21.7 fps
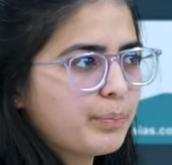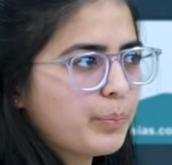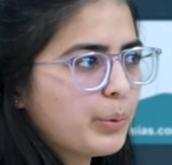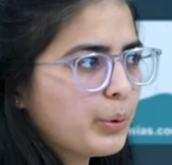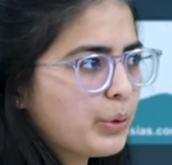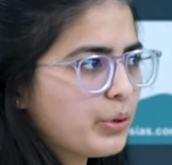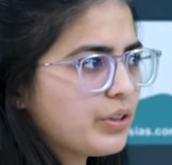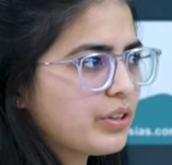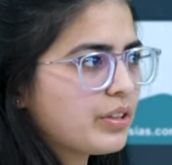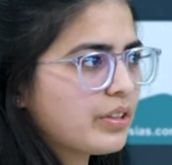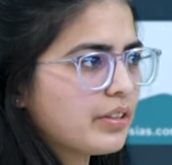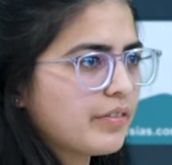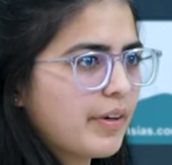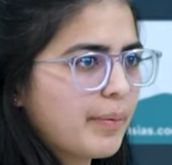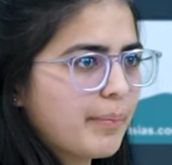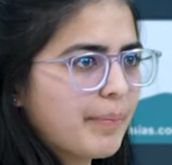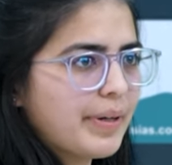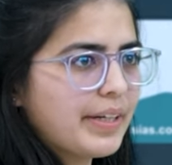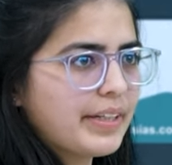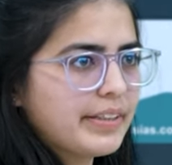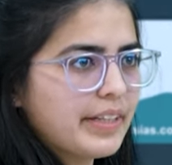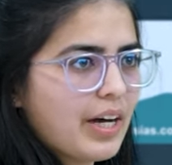pulls
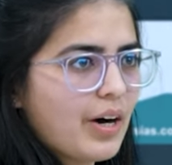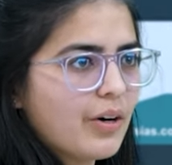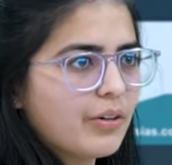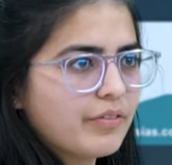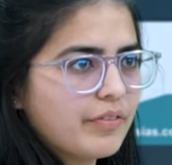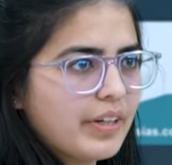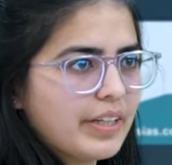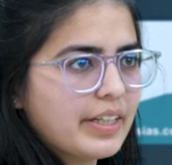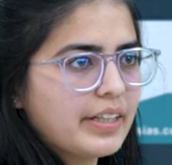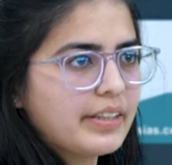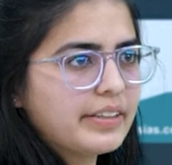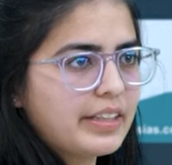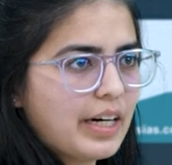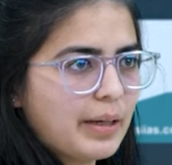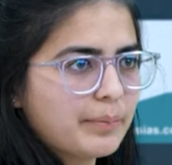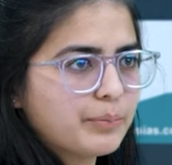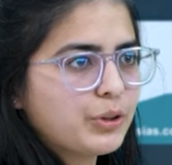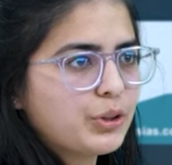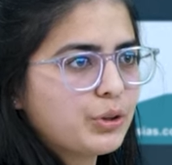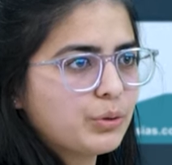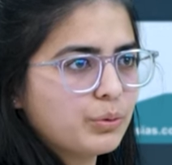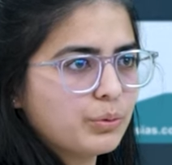women down when it
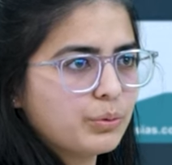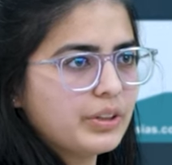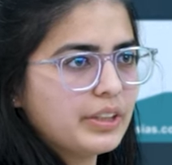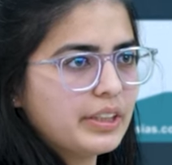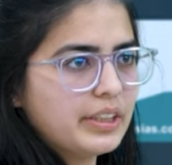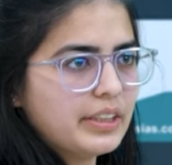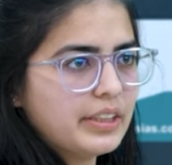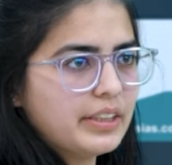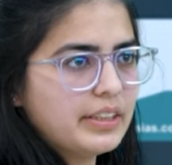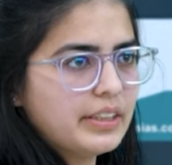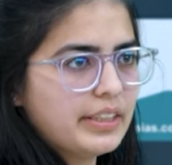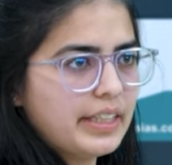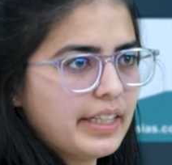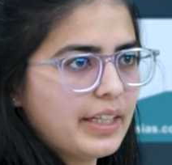comes to the